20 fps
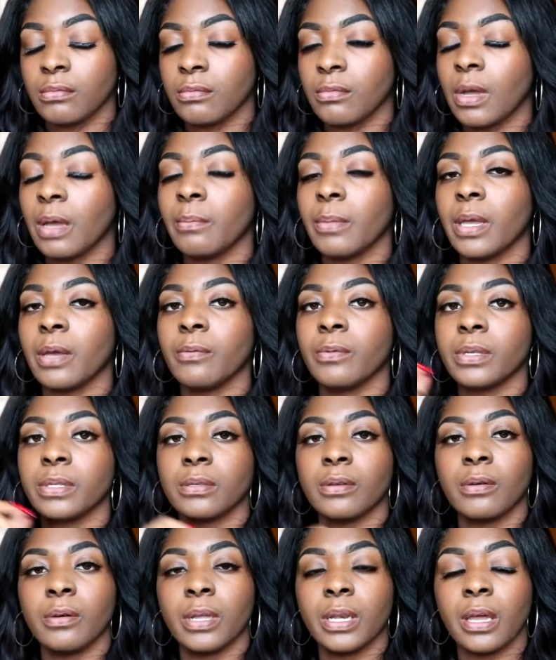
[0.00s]
my man, what's
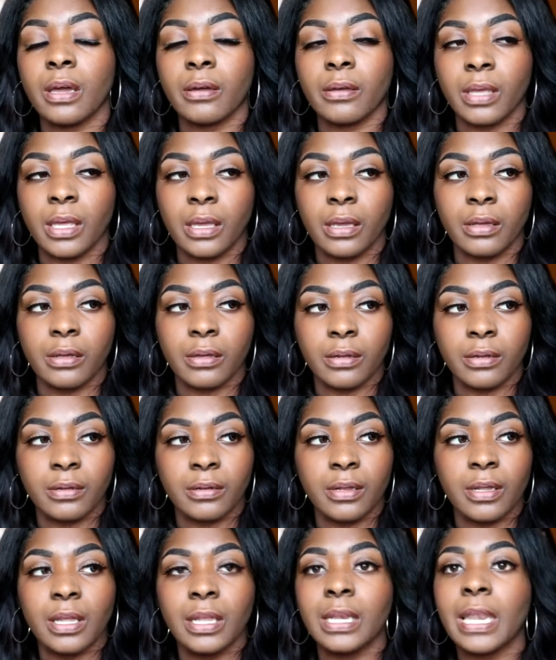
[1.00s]
going on here?
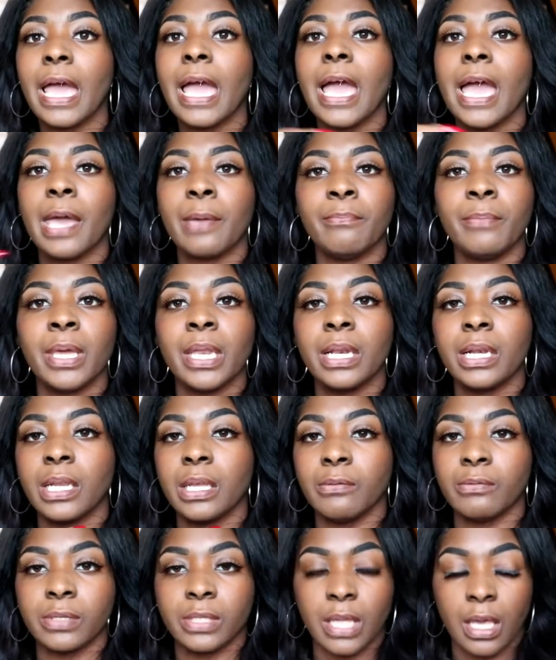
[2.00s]
Like, I
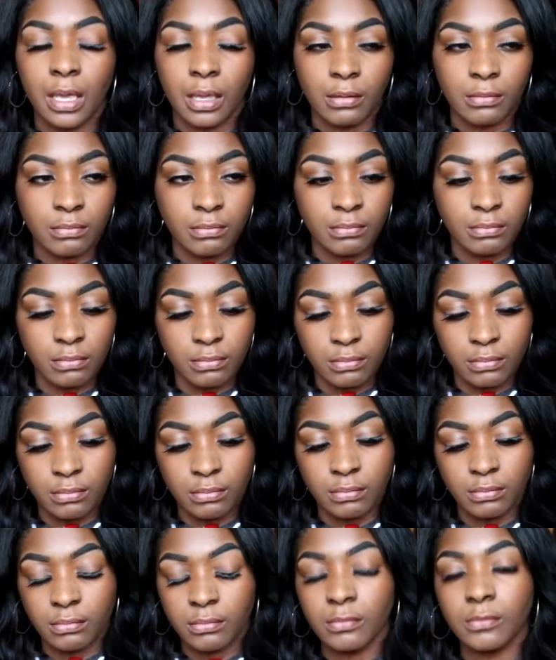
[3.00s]
immediately was like,
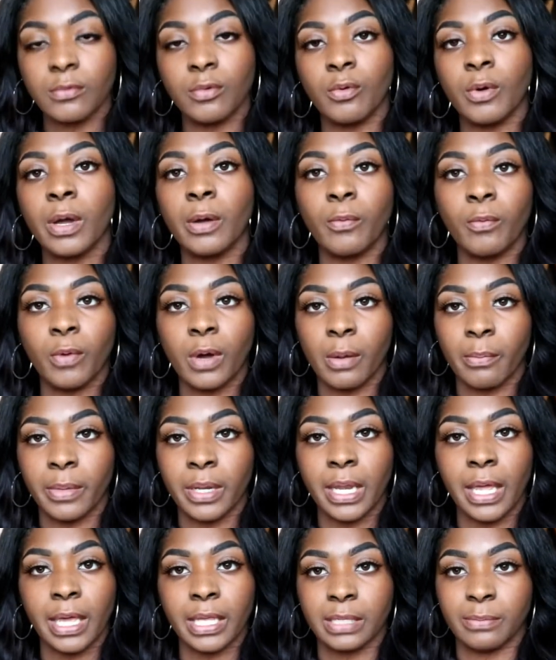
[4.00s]
what
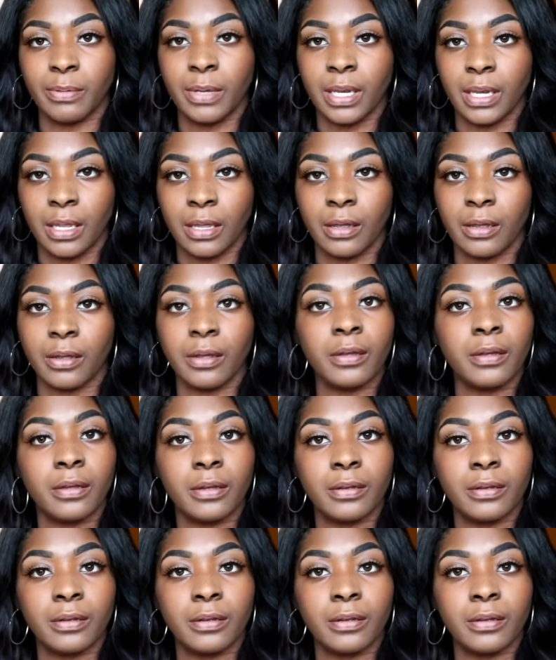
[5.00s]
woman has been here?